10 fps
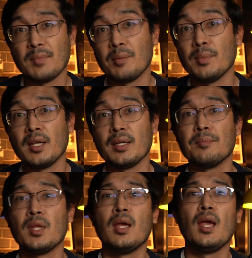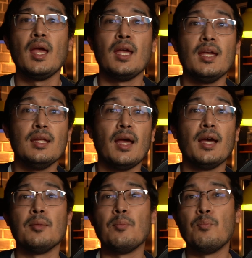make money. It
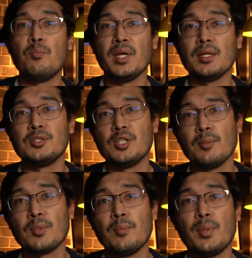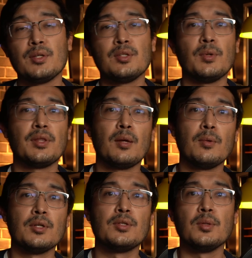had a big jump compared to what they
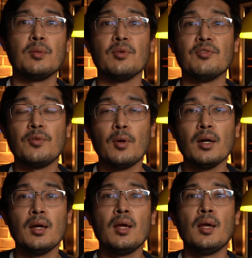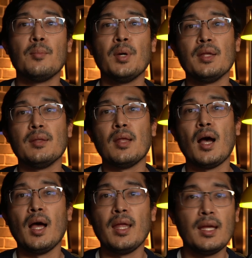were doing before. But
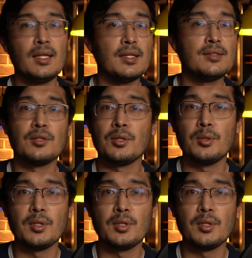Hut 8 isn't the